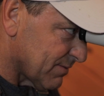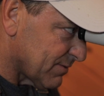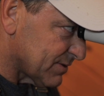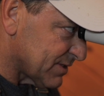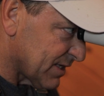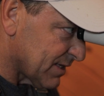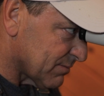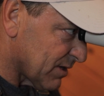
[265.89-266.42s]
We'll
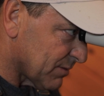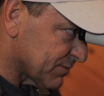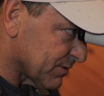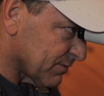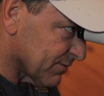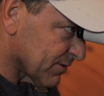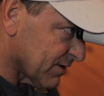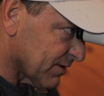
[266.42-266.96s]
take them up to
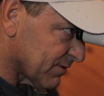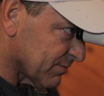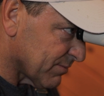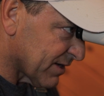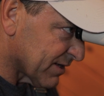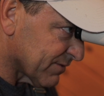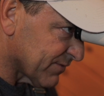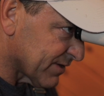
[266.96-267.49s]
over 100
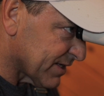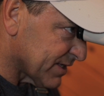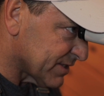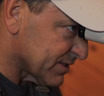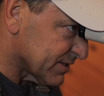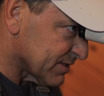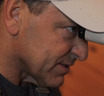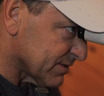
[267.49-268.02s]

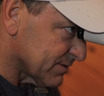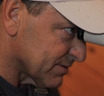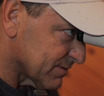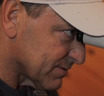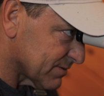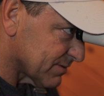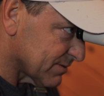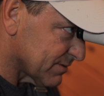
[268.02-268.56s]
magnification to
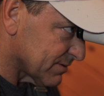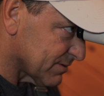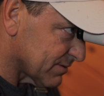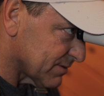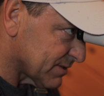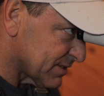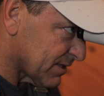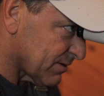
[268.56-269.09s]

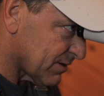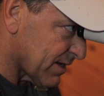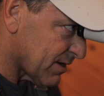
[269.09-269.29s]
tell